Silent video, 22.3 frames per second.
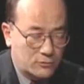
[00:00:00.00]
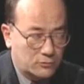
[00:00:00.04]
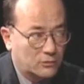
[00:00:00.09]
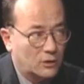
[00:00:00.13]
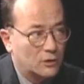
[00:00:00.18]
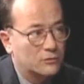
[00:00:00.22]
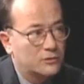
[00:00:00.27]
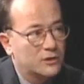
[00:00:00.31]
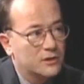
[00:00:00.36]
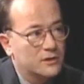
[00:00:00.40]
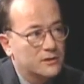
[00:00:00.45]

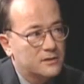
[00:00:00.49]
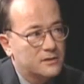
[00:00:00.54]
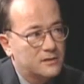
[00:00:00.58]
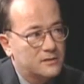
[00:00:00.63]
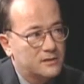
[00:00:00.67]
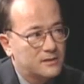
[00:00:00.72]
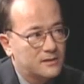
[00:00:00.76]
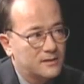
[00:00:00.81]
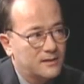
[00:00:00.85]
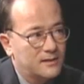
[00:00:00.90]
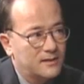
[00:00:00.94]

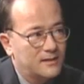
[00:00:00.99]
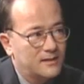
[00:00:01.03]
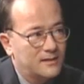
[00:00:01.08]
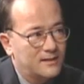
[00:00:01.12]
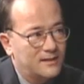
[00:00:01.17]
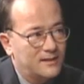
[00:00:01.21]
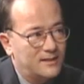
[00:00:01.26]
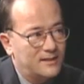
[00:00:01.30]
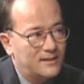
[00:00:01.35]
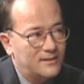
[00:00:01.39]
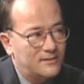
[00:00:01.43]
atrocious,
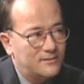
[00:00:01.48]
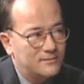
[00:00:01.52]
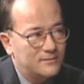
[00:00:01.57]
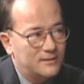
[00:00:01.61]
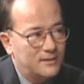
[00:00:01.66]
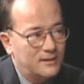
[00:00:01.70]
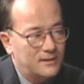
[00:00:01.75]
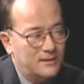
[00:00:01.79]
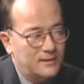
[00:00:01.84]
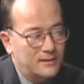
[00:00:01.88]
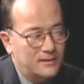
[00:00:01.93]

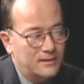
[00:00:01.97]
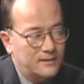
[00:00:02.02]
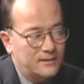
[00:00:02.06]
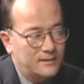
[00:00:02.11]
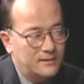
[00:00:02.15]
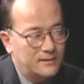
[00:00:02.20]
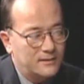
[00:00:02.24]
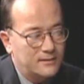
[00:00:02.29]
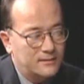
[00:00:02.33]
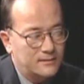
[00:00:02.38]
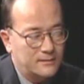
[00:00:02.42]

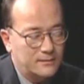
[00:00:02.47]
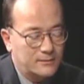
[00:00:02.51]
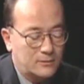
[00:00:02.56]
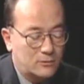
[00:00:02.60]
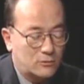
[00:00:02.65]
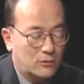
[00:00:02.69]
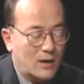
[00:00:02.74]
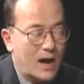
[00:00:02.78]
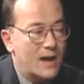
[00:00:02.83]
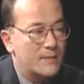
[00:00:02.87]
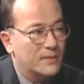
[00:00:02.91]

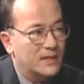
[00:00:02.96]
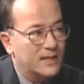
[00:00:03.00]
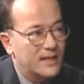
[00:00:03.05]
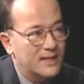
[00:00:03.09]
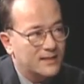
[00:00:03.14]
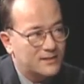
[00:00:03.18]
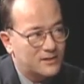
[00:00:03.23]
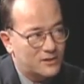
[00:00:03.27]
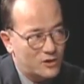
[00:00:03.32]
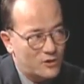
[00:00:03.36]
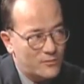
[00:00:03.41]
crime
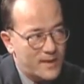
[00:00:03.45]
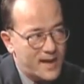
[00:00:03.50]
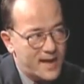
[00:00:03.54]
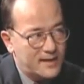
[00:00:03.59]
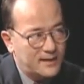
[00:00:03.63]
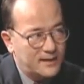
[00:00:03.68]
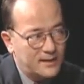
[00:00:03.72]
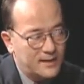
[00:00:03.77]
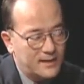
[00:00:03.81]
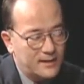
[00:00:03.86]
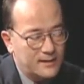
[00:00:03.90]
against
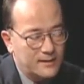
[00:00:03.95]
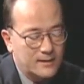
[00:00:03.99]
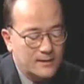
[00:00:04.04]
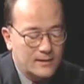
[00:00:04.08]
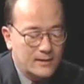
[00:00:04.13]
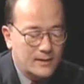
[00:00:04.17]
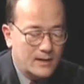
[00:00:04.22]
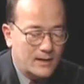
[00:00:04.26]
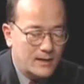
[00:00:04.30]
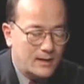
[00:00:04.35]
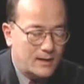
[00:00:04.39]
humanity,
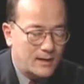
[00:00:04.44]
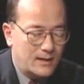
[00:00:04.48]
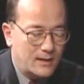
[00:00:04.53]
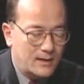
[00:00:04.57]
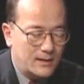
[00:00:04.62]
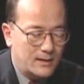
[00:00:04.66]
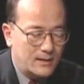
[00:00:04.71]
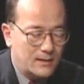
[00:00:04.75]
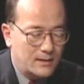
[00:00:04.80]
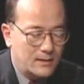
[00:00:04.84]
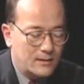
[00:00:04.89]

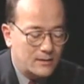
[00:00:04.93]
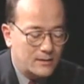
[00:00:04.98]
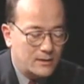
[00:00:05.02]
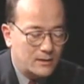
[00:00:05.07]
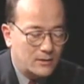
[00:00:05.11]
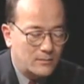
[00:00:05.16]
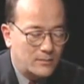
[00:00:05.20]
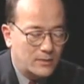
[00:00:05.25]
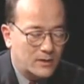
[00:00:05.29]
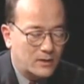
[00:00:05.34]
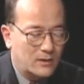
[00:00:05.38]

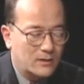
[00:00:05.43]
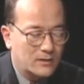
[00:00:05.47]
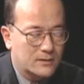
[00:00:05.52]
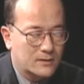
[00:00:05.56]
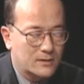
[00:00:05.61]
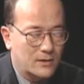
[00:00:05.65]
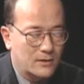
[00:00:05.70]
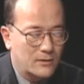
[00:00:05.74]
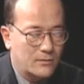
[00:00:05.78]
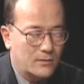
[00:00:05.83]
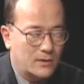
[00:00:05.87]
but
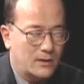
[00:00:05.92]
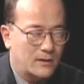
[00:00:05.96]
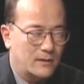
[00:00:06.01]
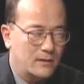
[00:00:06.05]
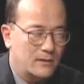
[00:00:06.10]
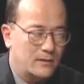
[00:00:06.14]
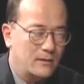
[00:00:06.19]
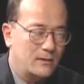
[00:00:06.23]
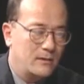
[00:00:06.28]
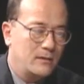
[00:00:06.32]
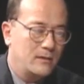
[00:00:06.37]

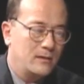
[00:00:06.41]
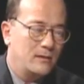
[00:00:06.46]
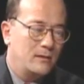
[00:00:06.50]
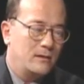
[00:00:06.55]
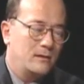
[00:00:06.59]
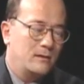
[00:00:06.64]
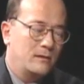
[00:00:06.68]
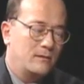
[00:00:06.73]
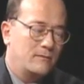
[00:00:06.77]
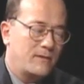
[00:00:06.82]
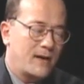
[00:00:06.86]
also
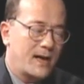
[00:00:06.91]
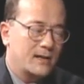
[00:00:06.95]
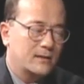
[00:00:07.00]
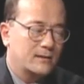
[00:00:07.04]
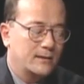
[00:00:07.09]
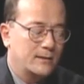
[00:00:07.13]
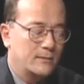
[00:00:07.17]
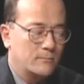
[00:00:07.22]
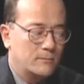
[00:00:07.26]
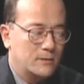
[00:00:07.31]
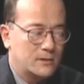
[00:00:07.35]
the
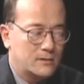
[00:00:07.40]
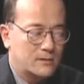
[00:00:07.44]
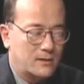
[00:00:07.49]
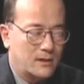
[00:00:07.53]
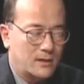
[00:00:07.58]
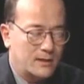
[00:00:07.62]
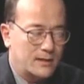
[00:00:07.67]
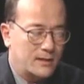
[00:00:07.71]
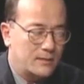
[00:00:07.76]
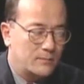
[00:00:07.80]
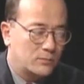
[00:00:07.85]
fact that it was
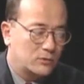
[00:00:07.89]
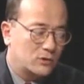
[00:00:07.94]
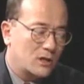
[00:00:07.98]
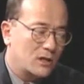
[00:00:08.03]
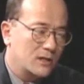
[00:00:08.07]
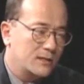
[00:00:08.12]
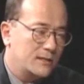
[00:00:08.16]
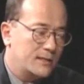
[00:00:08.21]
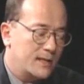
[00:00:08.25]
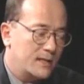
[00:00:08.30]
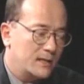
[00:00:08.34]
done in
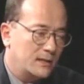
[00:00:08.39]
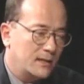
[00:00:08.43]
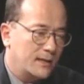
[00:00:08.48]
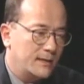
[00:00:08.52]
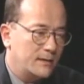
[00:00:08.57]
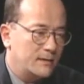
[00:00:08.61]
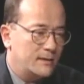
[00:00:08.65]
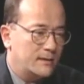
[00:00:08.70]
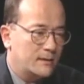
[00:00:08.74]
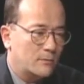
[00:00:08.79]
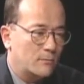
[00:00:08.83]
broad
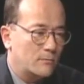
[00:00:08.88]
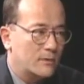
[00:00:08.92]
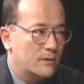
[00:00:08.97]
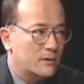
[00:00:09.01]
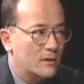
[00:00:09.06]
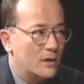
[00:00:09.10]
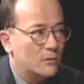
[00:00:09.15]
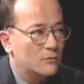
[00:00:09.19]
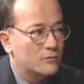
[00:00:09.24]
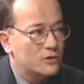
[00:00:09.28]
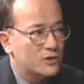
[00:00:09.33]
daylight,
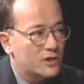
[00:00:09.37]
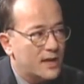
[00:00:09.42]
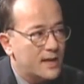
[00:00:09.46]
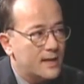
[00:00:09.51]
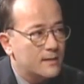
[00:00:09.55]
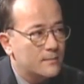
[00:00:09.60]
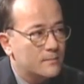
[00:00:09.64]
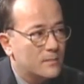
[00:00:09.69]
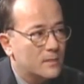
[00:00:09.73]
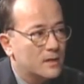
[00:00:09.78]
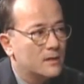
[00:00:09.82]
with no
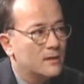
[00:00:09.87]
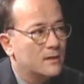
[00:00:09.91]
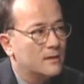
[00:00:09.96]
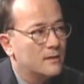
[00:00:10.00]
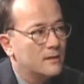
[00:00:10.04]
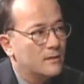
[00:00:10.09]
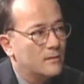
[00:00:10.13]
shame